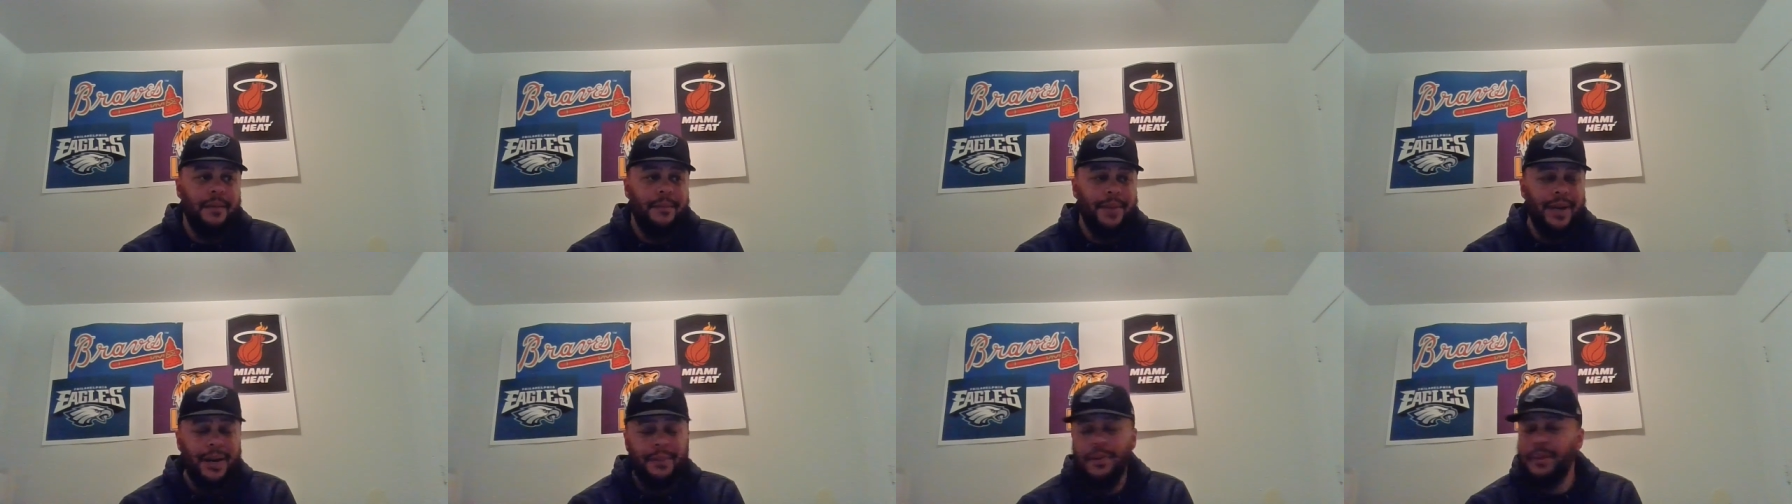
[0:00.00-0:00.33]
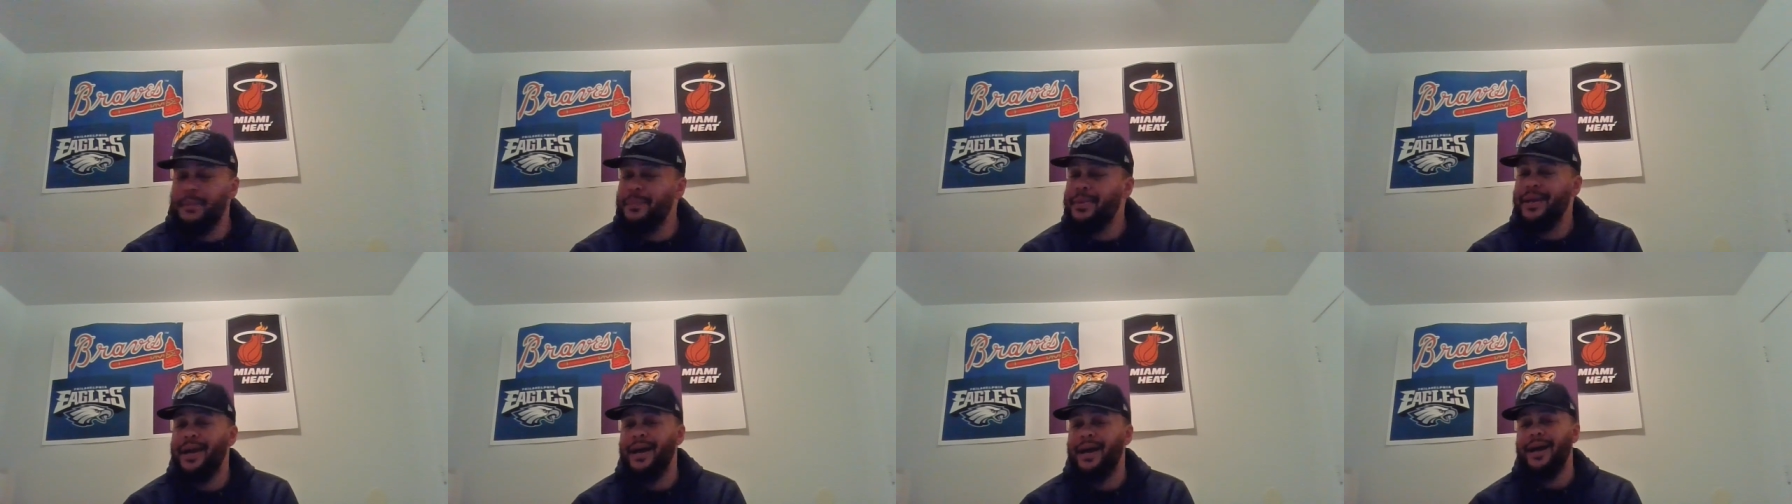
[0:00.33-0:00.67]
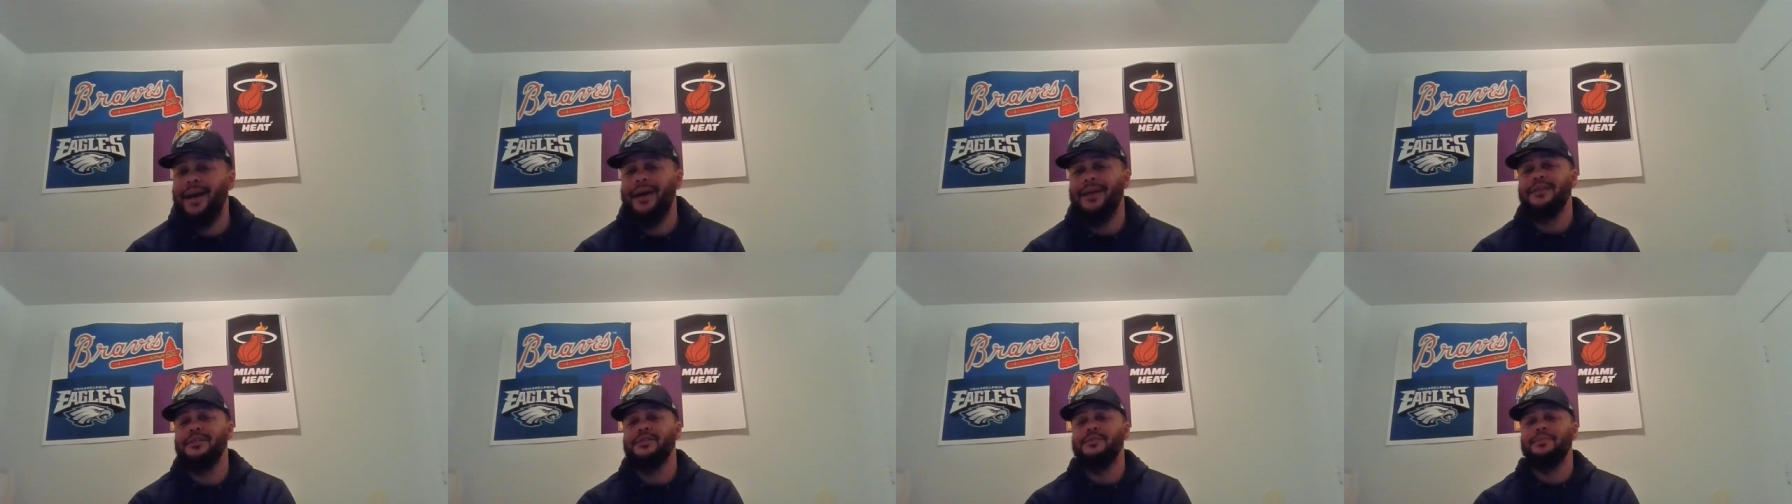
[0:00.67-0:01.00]
but I'm gonna be
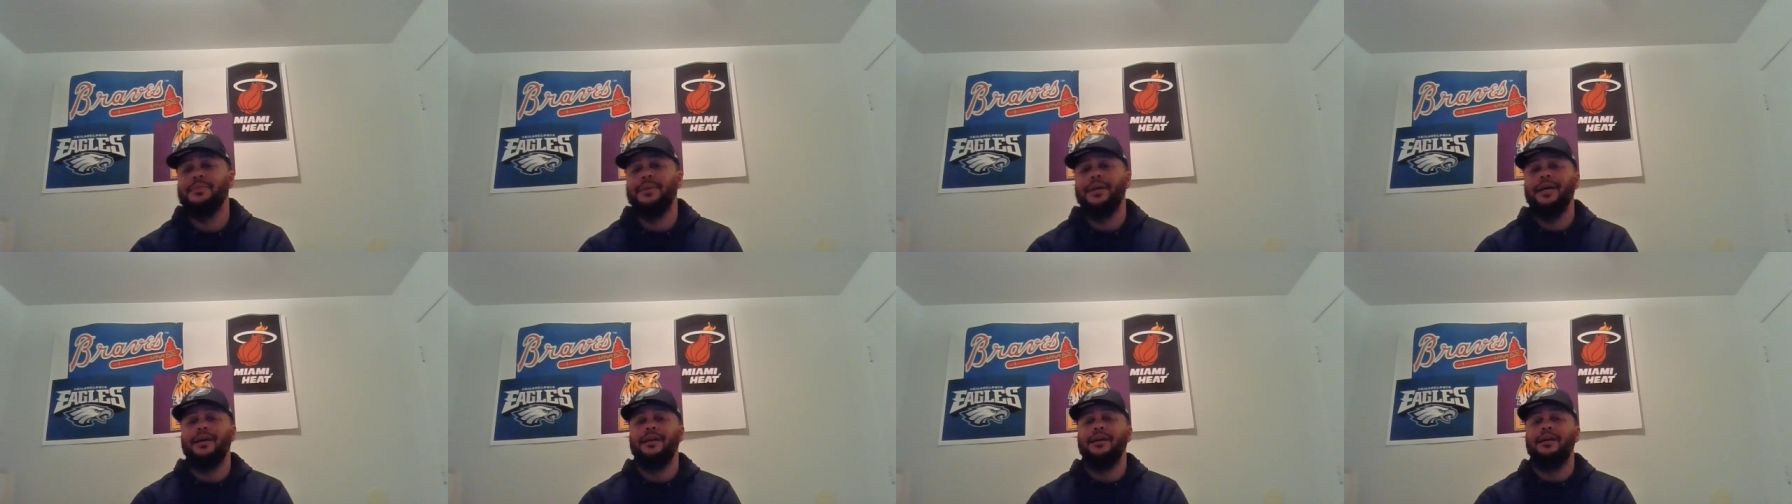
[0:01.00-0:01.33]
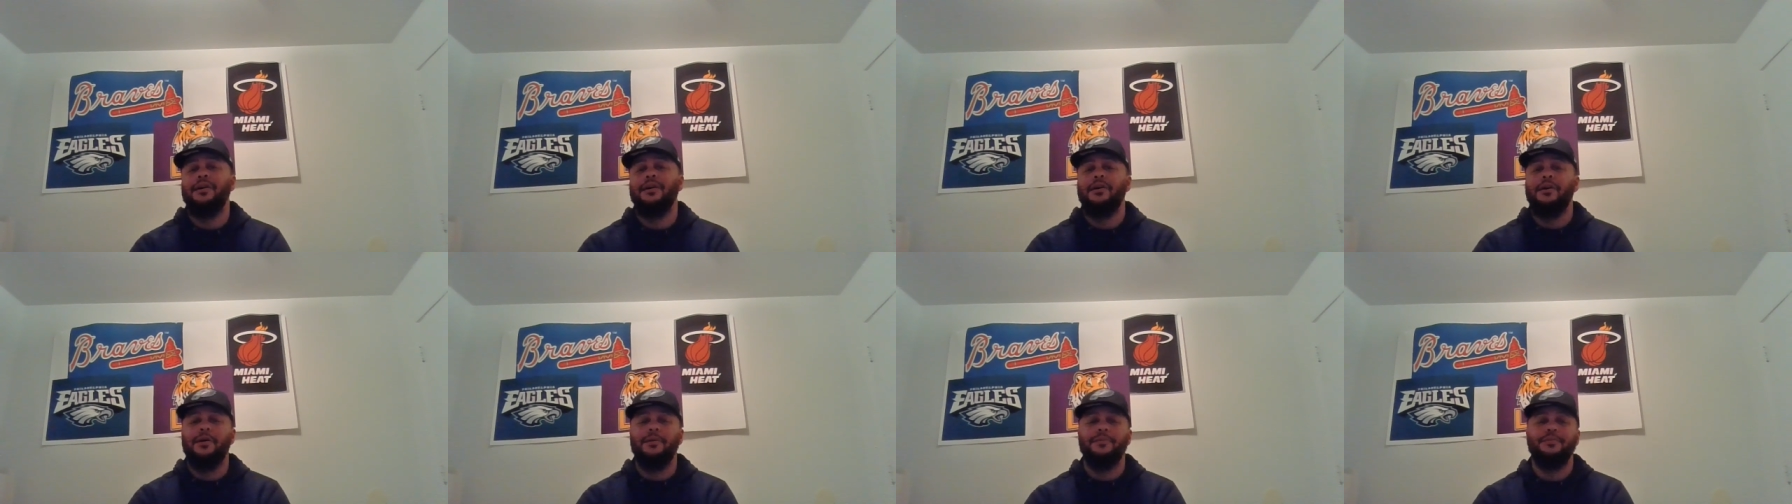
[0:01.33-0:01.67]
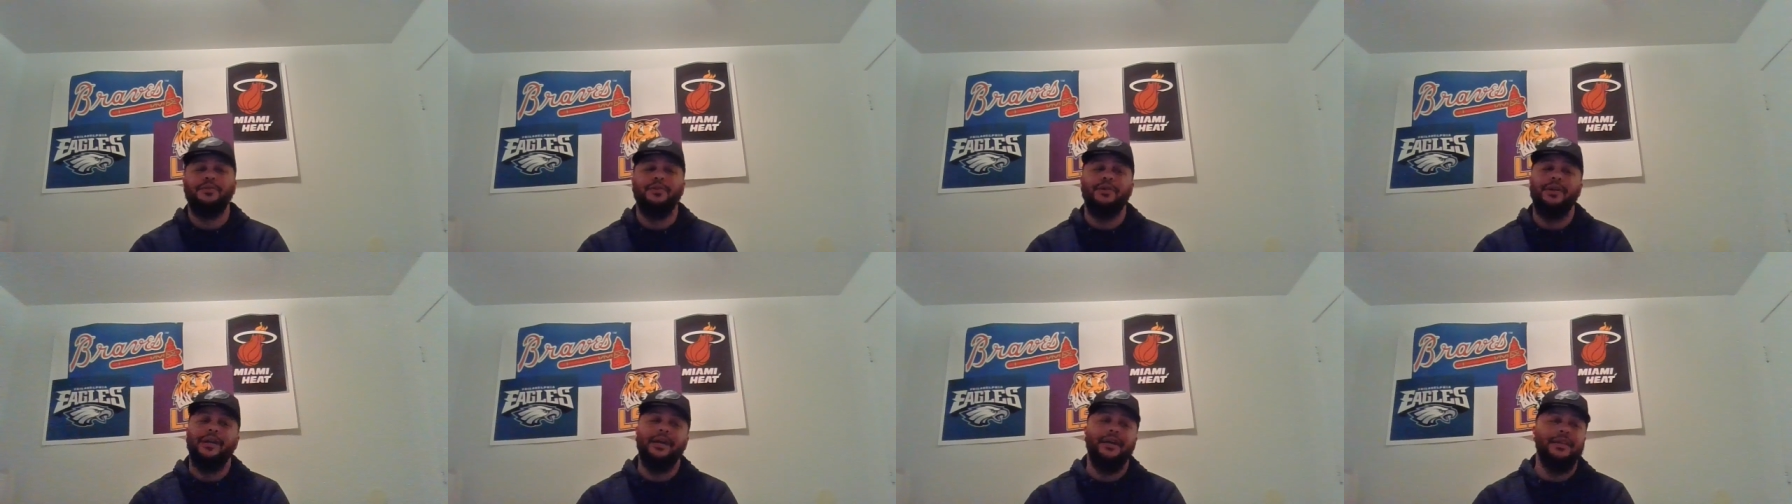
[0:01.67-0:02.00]
honest, man.
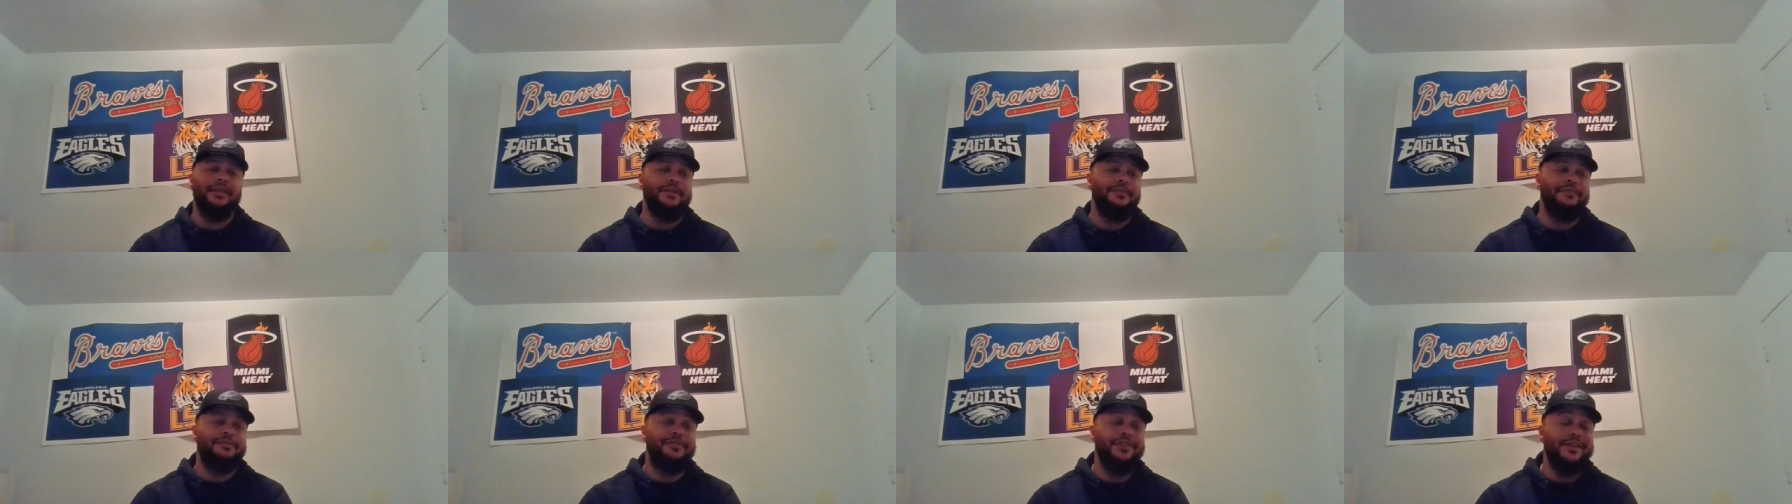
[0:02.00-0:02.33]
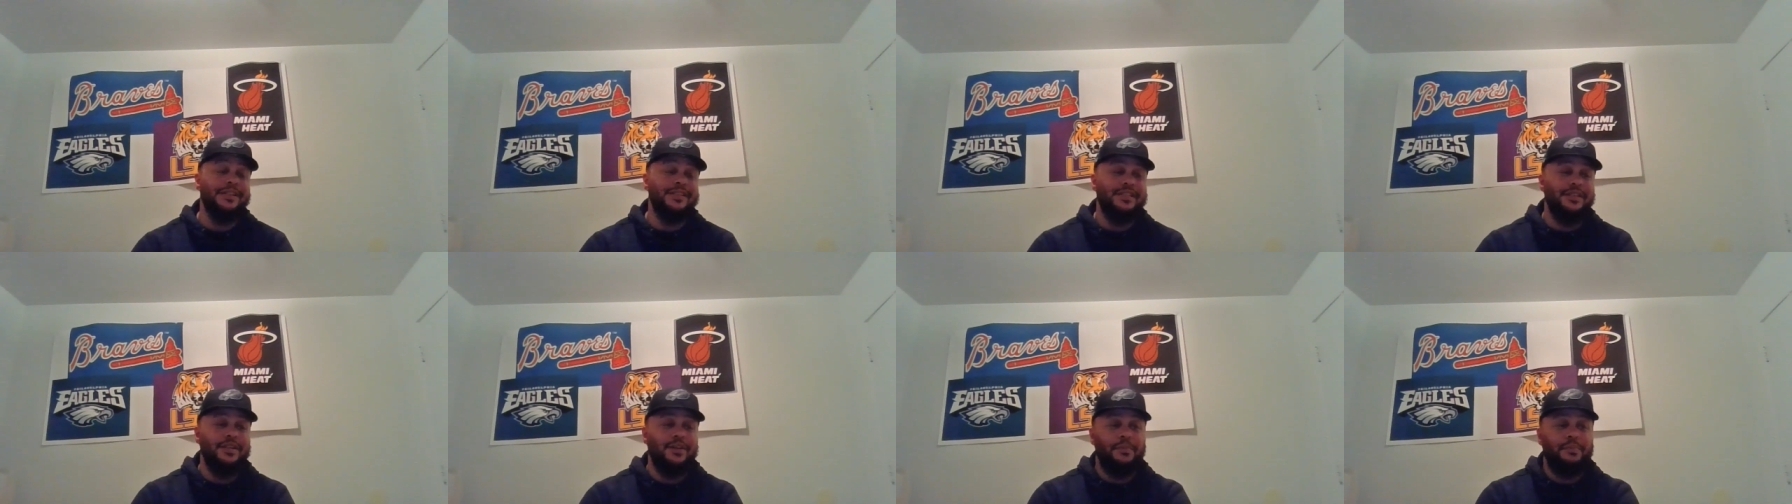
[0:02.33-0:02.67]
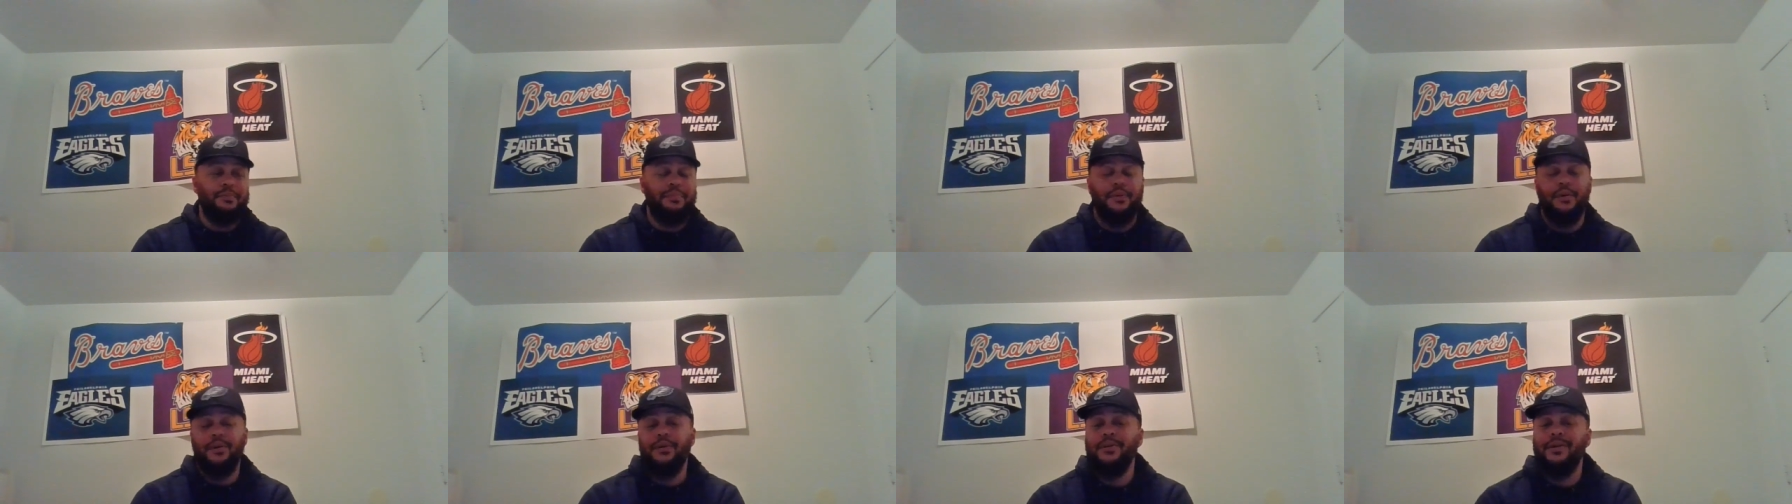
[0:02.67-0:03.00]
Um, though they're a division
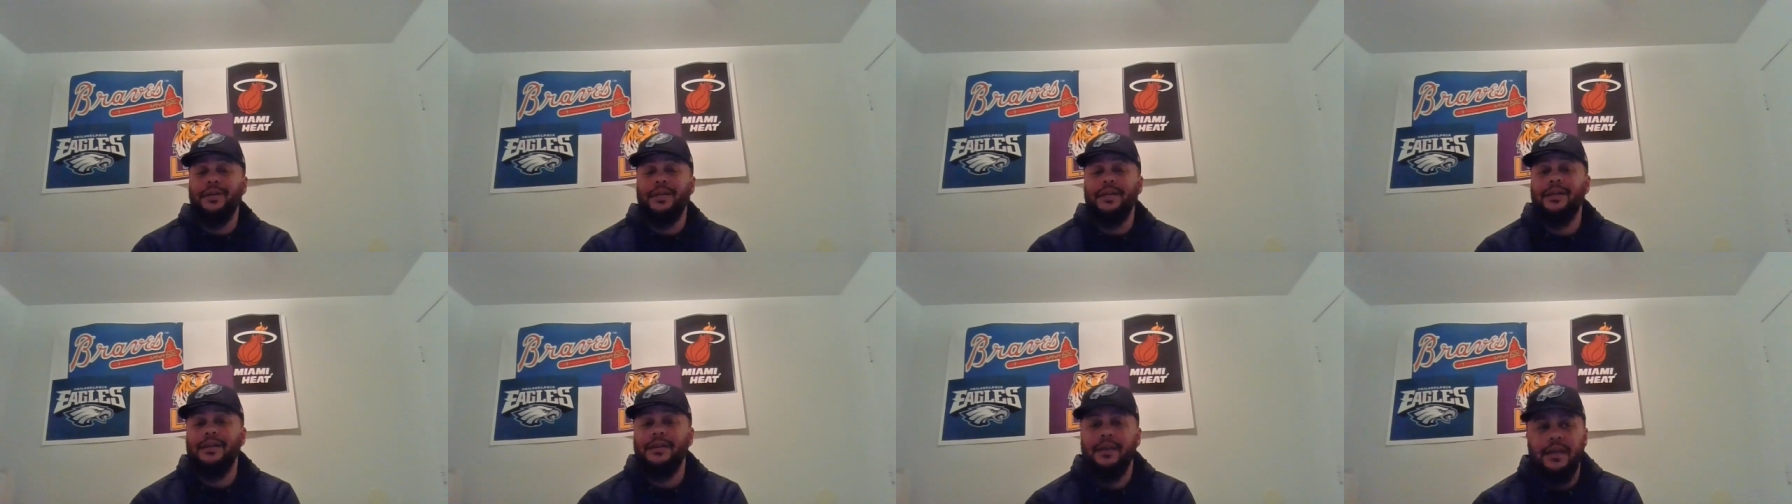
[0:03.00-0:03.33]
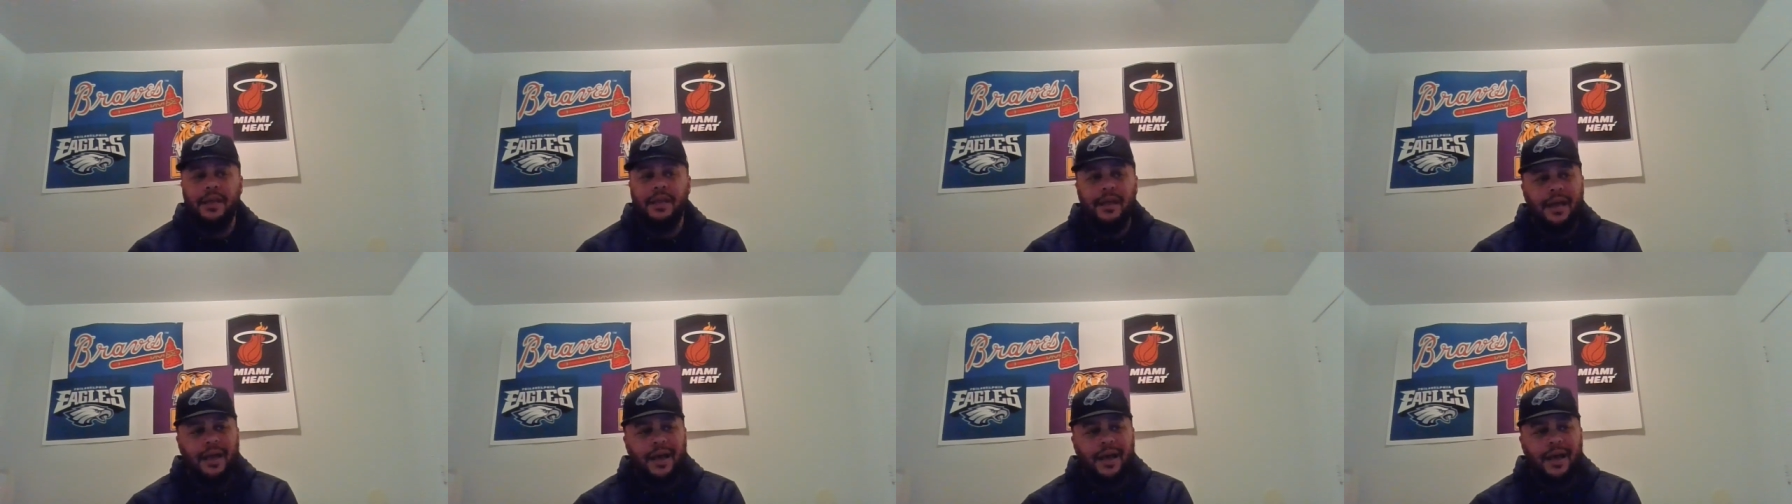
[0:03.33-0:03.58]
opponent,